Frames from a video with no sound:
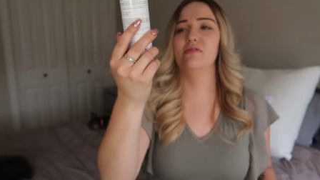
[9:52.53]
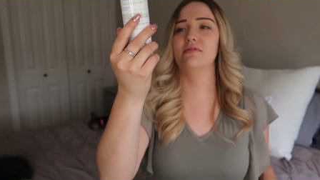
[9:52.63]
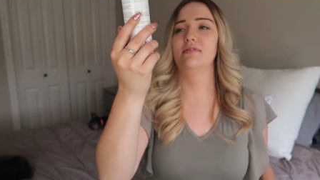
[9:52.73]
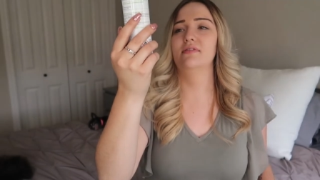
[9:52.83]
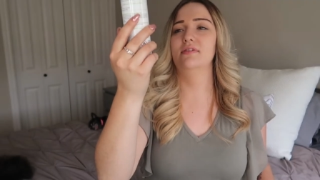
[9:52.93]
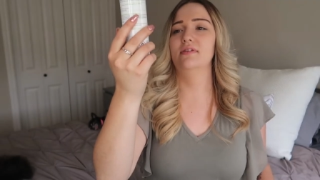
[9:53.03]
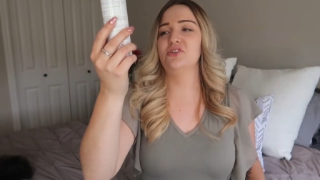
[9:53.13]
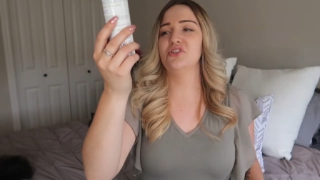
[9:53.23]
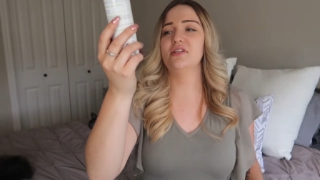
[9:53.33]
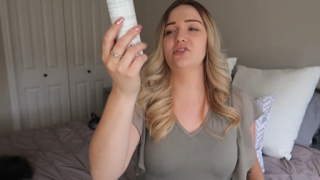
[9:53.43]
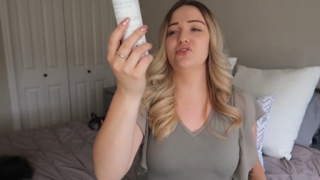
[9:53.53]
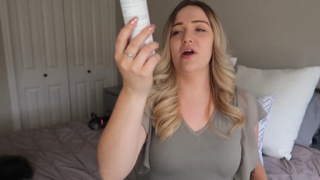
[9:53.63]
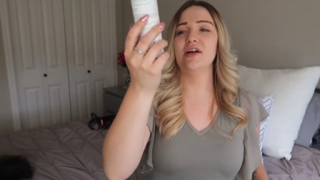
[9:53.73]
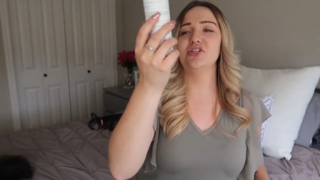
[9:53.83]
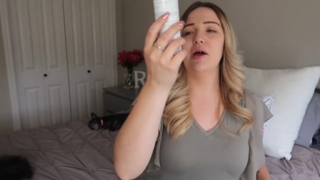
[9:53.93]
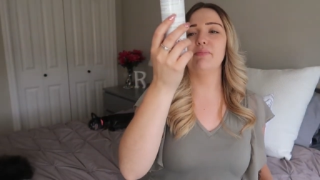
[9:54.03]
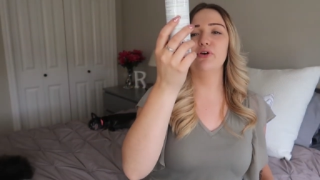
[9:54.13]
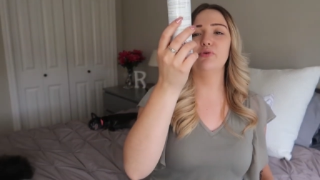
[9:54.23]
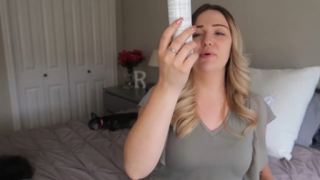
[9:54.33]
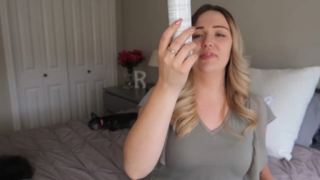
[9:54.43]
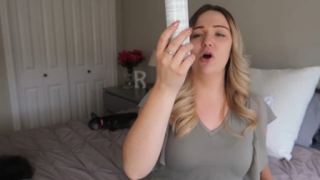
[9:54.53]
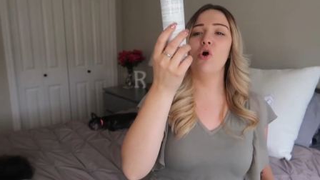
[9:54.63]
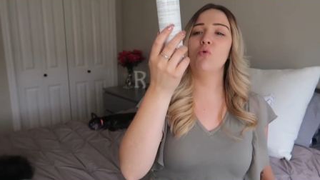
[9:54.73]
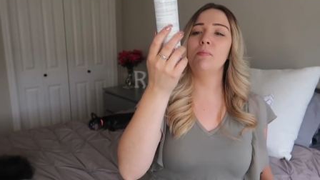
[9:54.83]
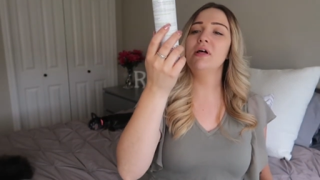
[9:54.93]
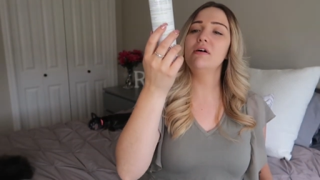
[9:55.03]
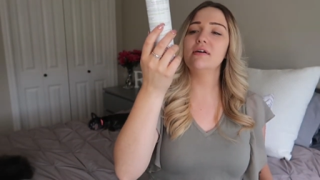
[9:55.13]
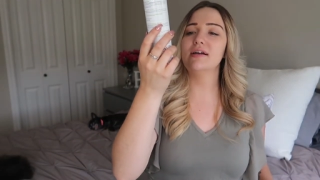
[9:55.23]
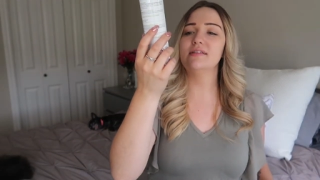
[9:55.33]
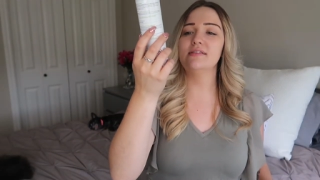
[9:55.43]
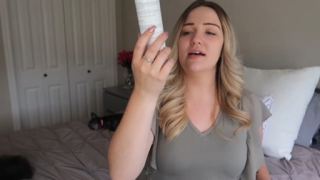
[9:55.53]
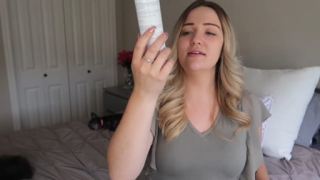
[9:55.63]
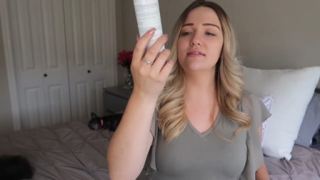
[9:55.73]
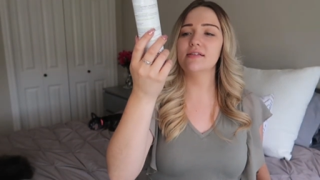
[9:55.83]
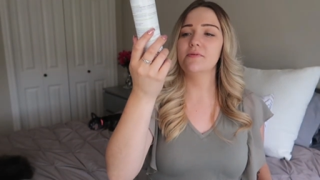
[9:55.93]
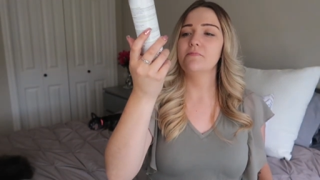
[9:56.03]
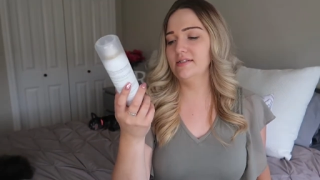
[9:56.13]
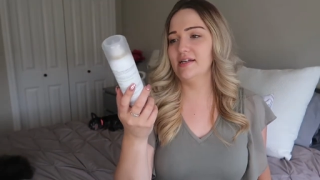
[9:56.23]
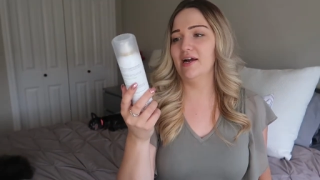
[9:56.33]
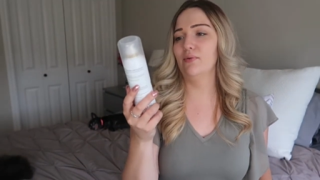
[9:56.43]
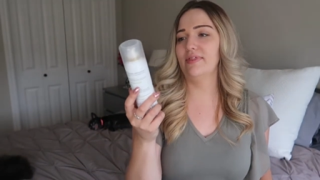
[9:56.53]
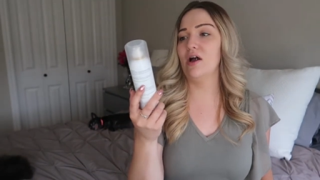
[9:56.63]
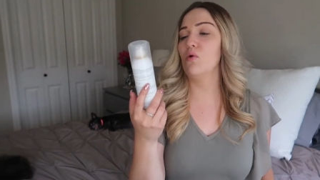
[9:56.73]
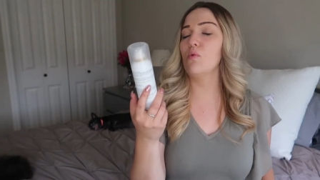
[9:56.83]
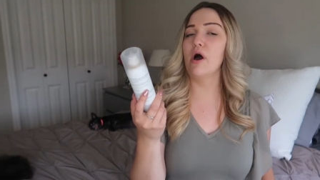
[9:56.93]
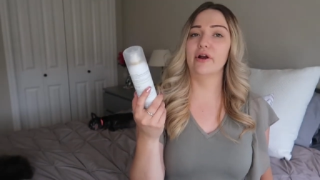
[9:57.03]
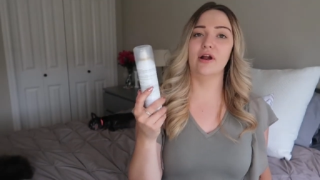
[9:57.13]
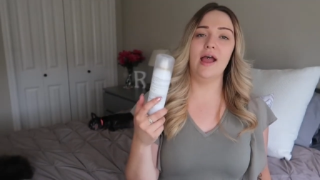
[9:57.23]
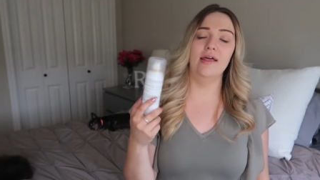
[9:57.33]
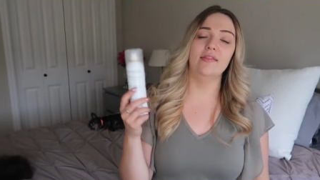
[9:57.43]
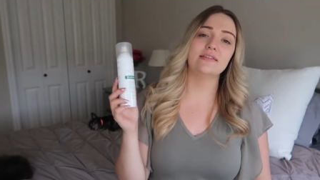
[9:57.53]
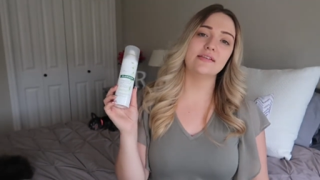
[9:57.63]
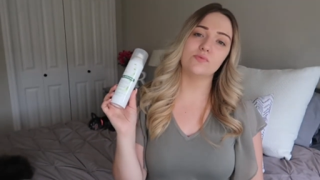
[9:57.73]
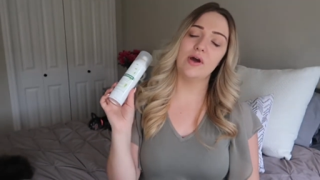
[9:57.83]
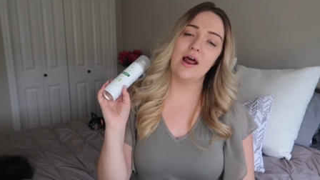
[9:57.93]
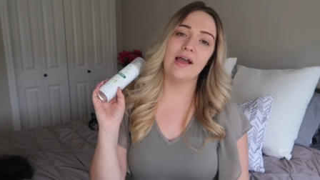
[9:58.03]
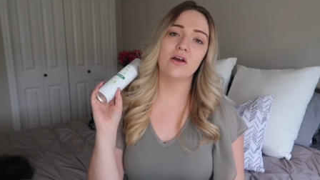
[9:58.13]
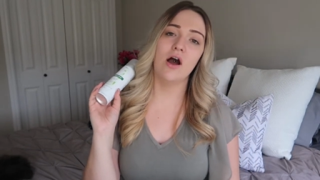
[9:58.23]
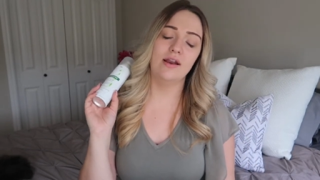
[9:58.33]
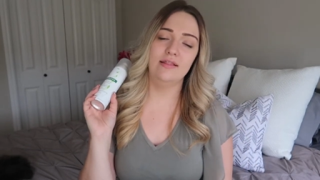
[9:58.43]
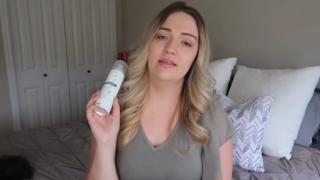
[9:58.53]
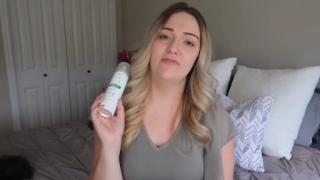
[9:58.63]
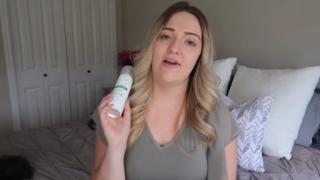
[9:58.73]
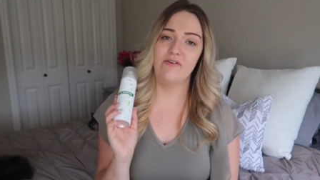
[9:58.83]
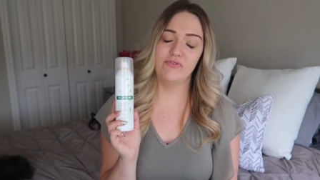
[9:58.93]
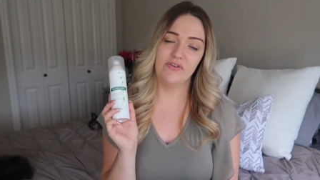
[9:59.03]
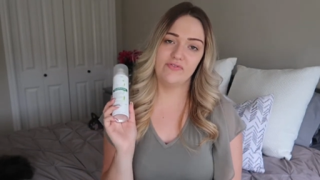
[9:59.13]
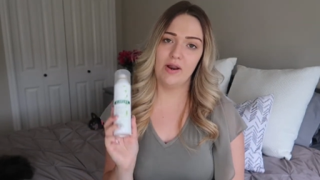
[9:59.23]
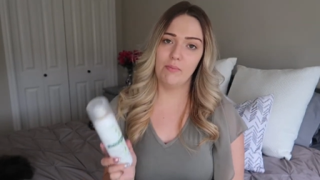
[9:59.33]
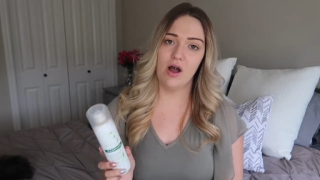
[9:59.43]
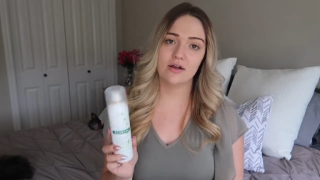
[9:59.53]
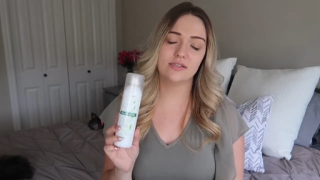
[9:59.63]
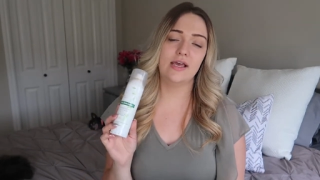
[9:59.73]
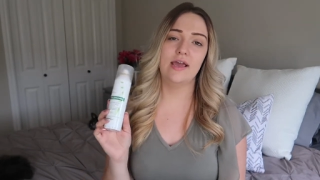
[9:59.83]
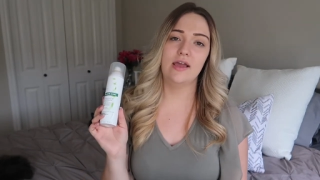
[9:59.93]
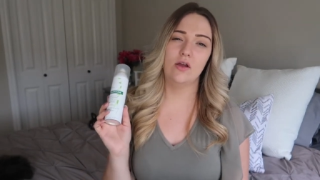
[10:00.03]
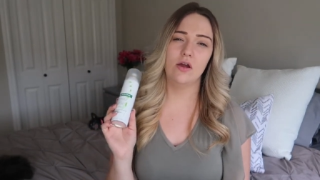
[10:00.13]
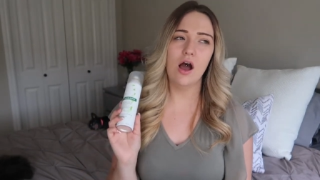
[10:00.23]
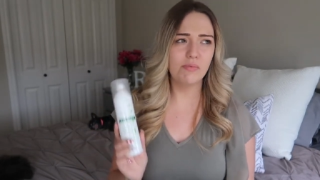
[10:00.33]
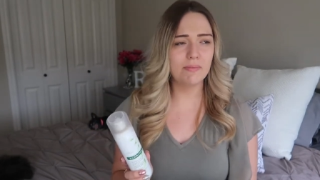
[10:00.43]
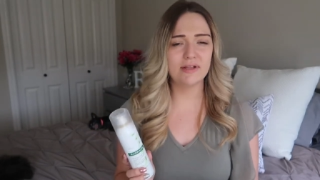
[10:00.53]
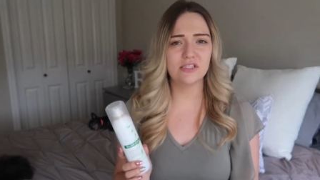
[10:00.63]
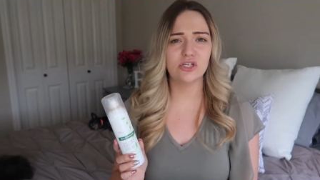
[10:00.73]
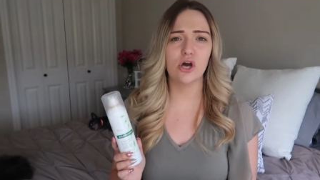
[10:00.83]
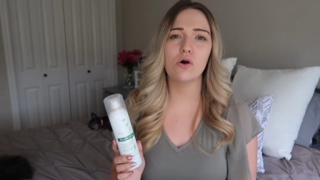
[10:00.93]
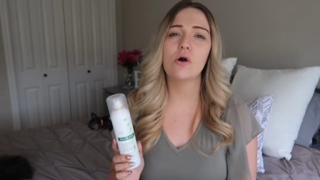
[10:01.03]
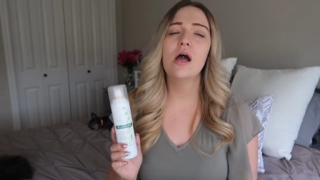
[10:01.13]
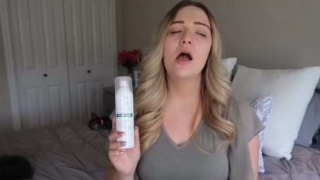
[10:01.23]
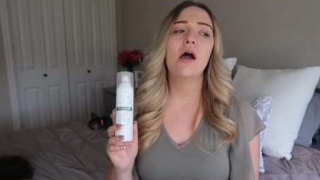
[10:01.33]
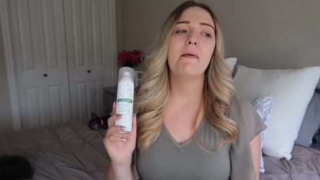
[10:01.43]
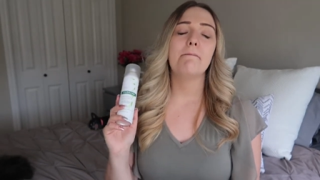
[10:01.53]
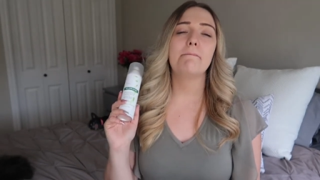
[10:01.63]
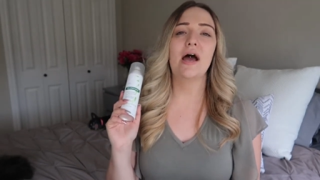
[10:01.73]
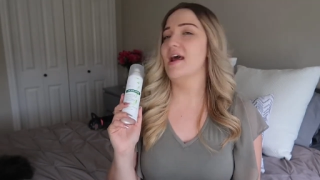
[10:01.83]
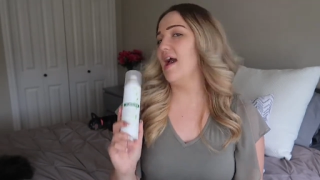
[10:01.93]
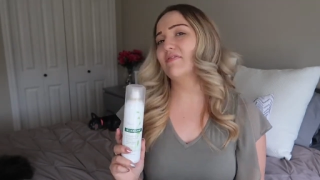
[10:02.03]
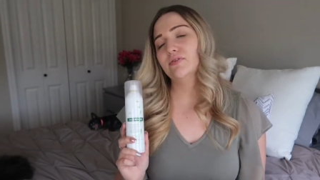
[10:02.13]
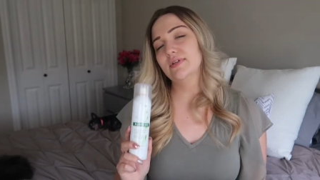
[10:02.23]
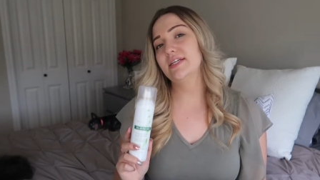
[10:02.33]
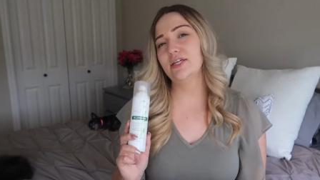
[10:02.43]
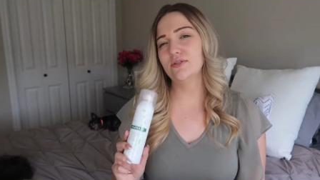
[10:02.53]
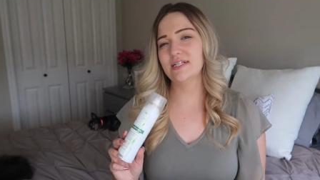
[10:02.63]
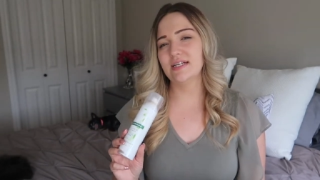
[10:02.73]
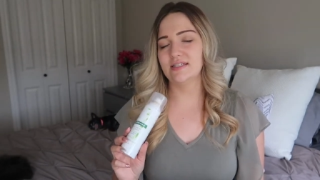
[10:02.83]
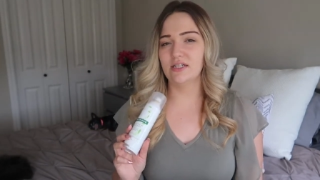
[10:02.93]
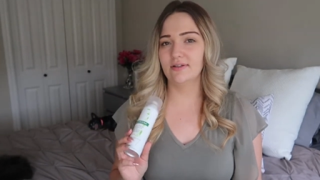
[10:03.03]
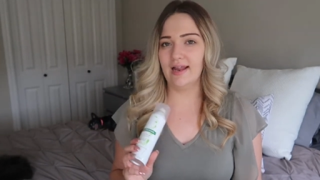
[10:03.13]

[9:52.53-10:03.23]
so. It's just a dry shampoo with oat milk, it says. Cleans hair without water. And this is what I got in the FabFitFun box a couple months ago, and I haven't really used it until